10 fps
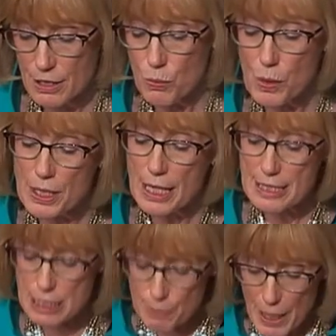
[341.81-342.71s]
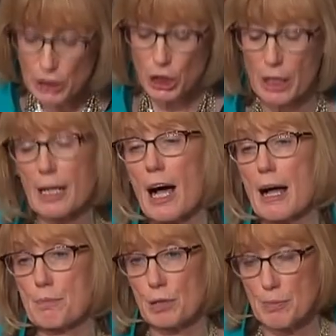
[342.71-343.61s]
with especially
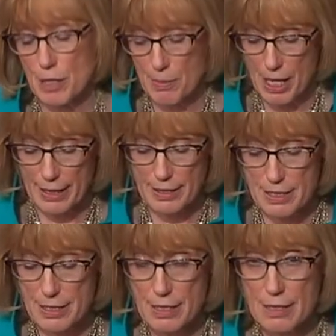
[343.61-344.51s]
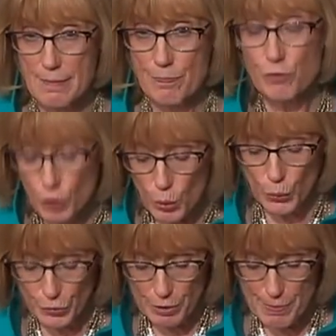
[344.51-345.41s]
high premium hikes for
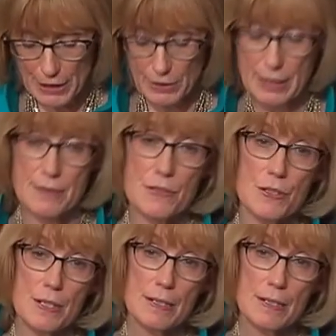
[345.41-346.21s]
older Americans.